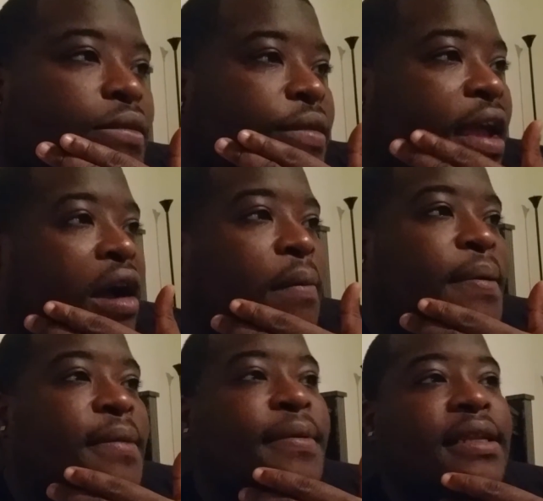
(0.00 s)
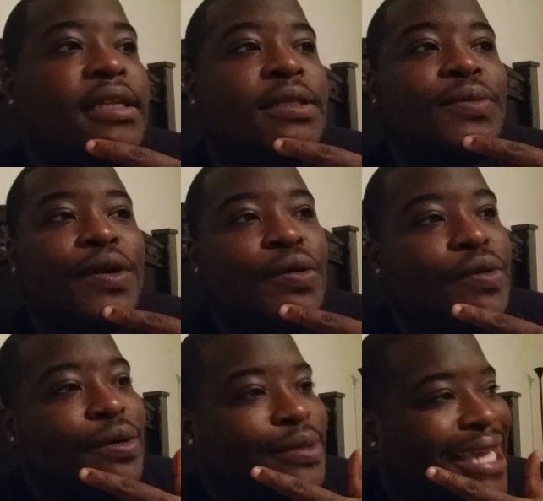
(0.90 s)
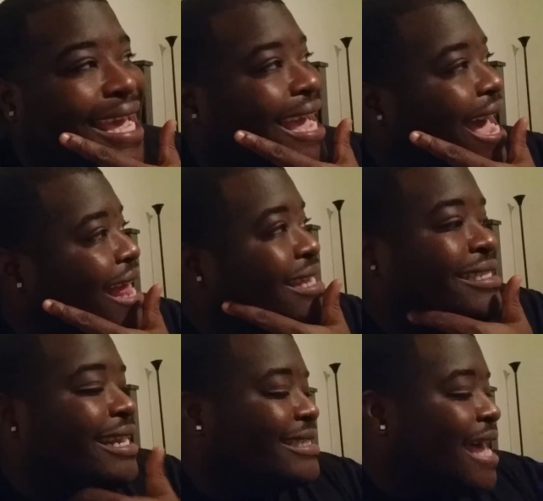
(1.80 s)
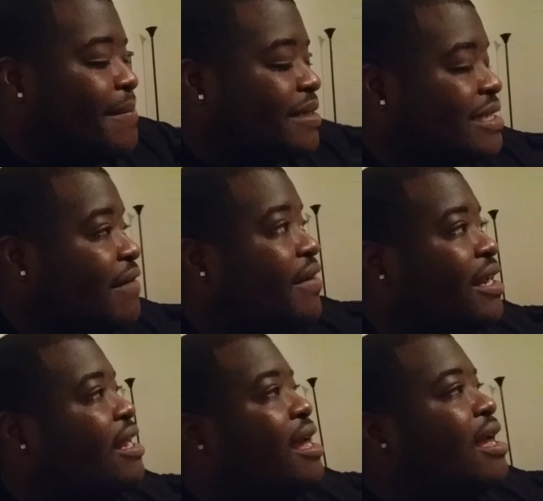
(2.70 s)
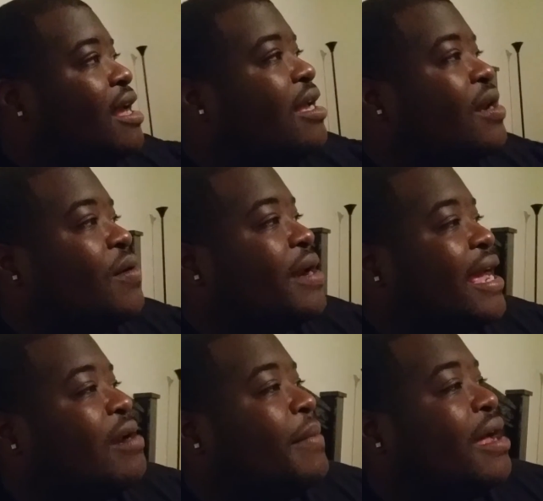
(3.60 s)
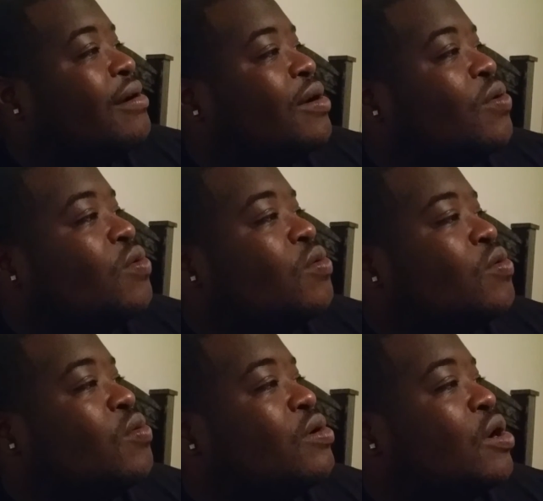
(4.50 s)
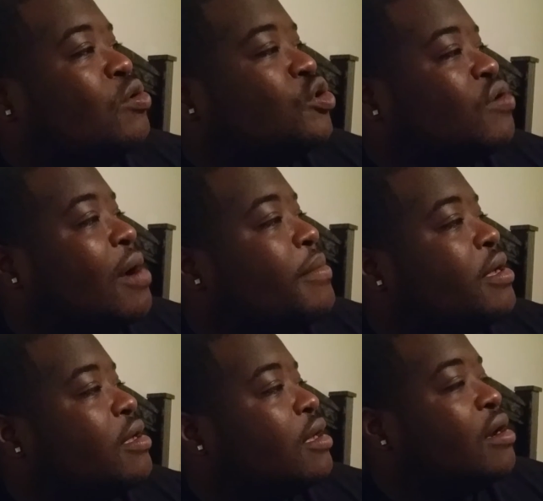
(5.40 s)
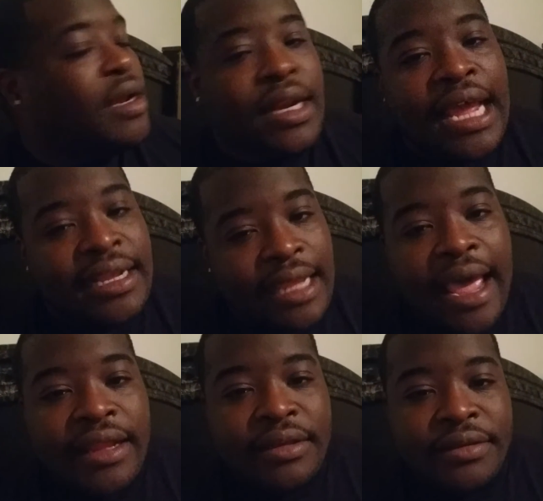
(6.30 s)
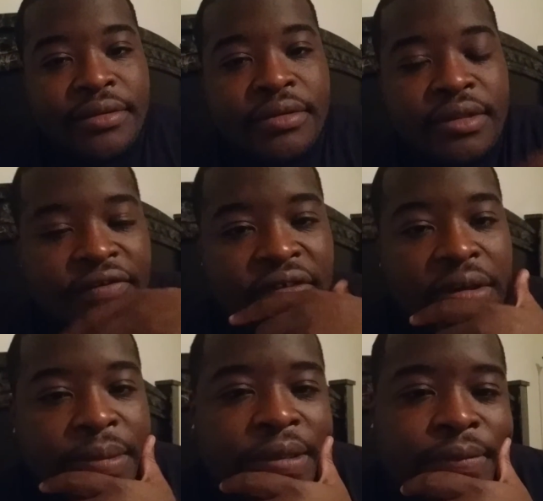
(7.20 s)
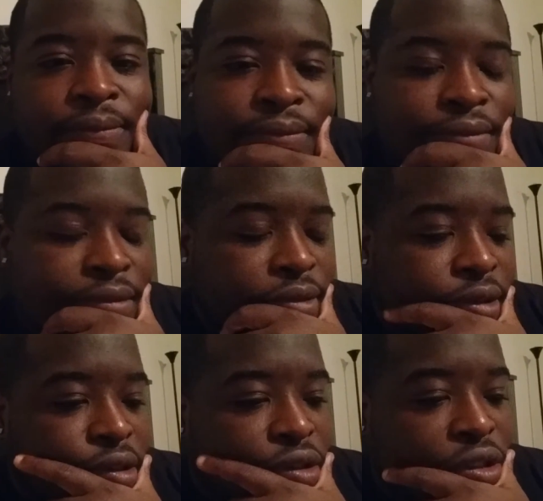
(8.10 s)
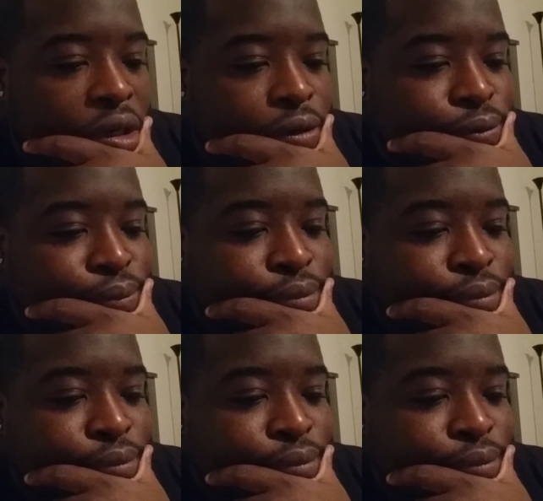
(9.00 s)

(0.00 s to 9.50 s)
there are people in this world who don't take kindly to that type of stuff. And, it ain't about no drama or nothing like that. You feel me? So,